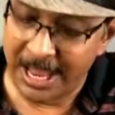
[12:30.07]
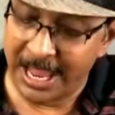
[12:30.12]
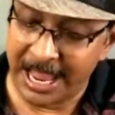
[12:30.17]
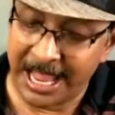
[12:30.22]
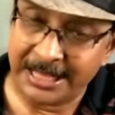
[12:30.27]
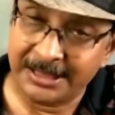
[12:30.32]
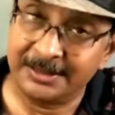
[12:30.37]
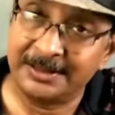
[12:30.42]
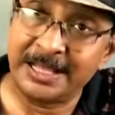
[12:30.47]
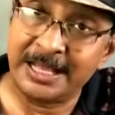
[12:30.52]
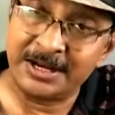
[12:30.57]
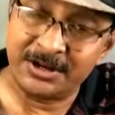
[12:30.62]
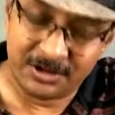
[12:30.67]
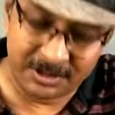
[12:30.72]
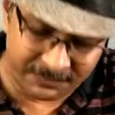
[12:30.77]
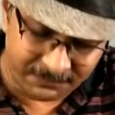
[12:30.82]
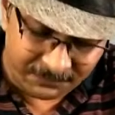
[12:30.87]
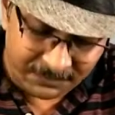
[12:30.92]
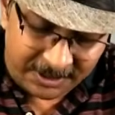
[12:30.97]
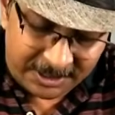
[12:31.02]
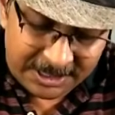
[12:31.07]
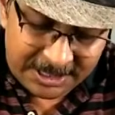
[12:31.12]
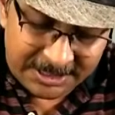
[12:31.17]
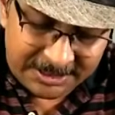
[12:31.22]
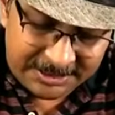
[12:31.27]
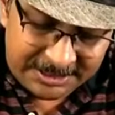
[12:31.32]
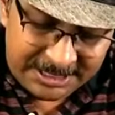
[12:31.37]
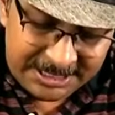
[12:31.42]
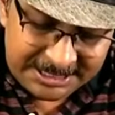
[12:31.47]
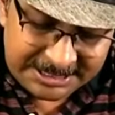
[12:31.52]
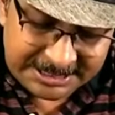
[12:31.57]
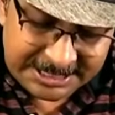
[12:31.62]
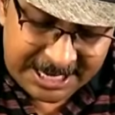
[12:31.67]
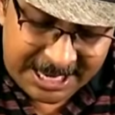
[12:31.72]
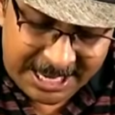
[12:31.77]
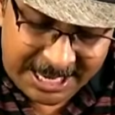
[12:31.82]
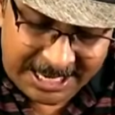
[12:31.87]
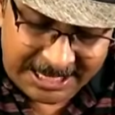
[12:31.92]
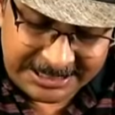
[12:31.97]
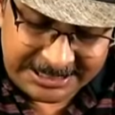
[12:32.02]
and then riffle these
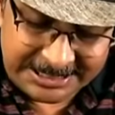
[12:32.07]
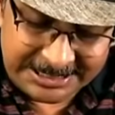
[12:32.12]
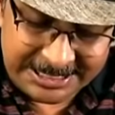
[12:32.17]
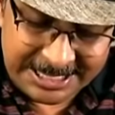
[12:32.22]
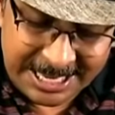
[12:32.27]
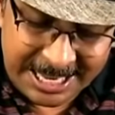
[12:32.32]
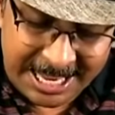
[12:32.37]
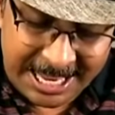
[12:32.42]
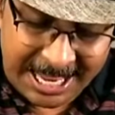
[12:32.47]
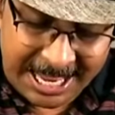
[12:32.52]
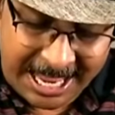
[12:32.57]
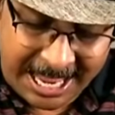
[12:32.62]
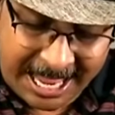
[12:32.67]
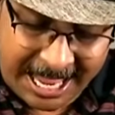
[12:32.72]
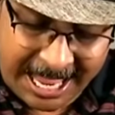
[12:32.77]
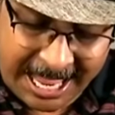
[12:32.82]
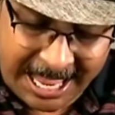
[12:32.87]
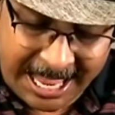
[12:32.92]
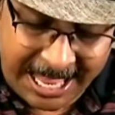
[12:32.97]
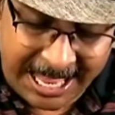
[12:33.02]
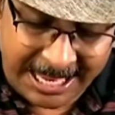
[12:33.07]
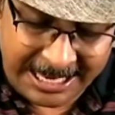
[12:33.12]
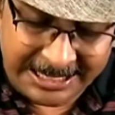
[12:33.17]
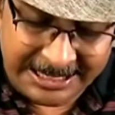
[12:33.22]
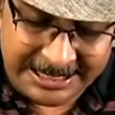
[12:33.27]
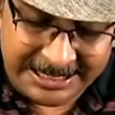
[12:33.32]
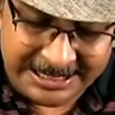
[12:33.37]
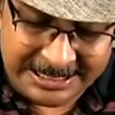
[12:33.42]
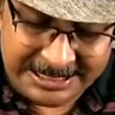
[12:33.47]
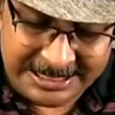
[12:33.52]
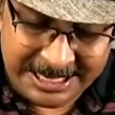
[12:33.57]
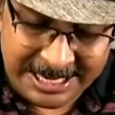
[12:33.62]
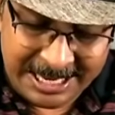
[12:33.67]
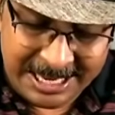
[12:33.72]
cards, and